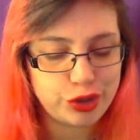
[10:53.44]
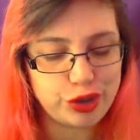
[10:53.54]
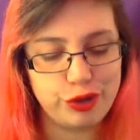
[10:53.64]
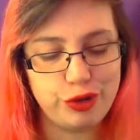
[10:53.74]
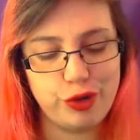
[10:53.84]

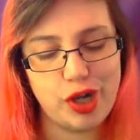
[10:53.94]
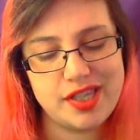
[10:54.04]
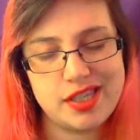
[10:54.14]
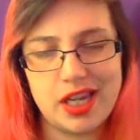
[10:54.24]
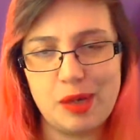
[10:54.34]
To
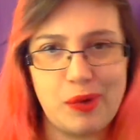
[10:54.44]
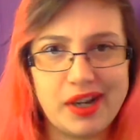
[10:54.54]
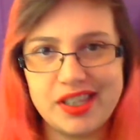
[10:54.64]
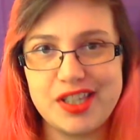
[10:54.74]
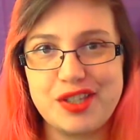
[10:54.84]

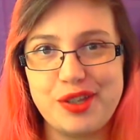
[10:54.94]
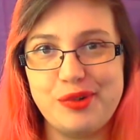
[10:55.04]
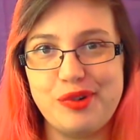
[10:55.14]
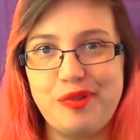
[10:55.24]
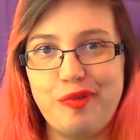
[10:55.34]
celebrate this
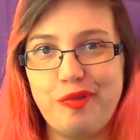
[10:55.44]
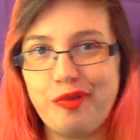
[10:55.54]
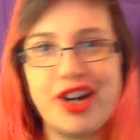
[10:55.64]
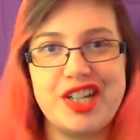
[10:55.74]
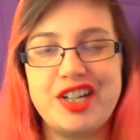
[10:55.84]
new
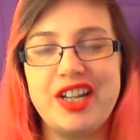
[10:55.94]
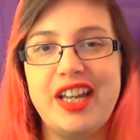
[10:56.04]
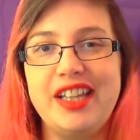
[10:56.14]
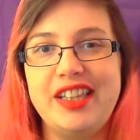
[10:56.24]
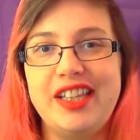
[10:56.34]
refresher
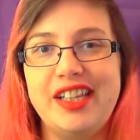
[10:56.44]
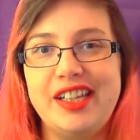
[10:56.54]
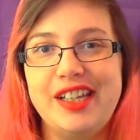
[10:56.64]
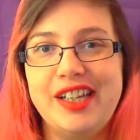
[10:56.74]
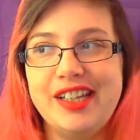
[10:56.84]
in
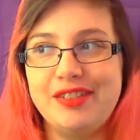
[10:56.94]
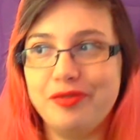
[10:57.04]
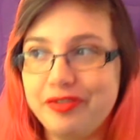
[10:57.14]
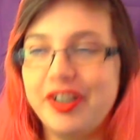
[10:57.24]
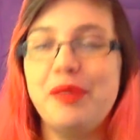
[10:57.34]
the
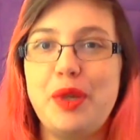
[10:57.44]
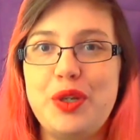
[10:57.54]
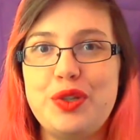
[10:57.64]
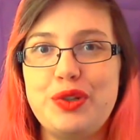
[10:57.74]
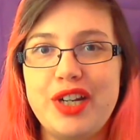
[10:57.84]
film
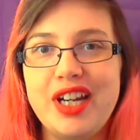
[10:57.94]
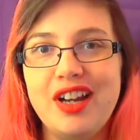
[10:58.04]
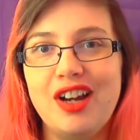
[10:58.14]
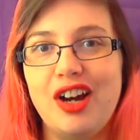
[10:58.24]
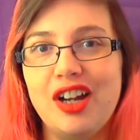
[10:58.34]
industry,
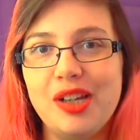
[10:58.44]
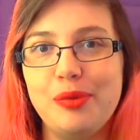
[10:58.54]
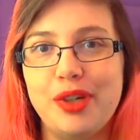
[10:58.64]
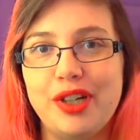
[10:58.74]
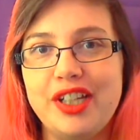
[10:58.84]

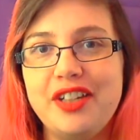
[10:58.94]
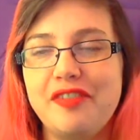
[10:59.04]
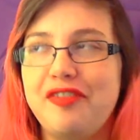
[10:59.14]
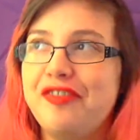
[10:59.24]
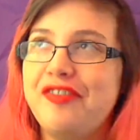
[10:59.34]
Hollywood
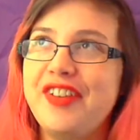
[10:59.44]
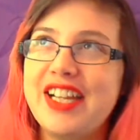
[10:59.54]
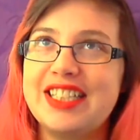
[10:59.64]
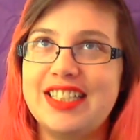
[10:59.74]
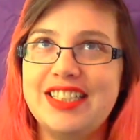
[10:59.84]

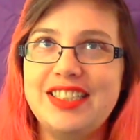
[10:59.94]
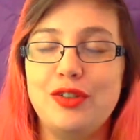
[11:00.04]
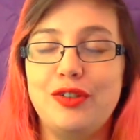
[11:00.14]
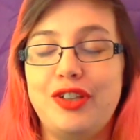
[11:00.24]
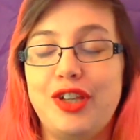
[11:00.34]
fixes, or